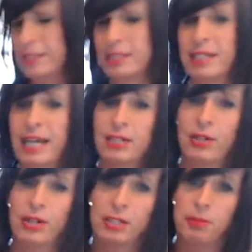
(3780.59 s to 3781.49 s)
is not
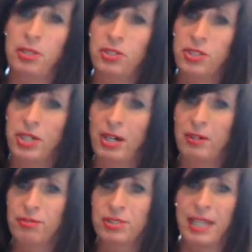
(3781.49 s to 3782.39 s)
going to be
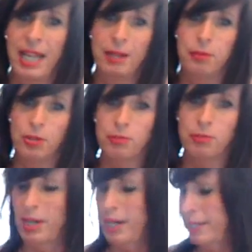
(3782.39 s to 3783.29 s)
shelf stable
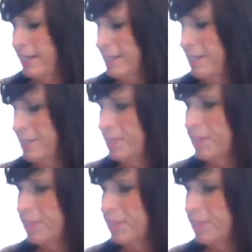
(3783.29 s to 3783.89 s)
product. This is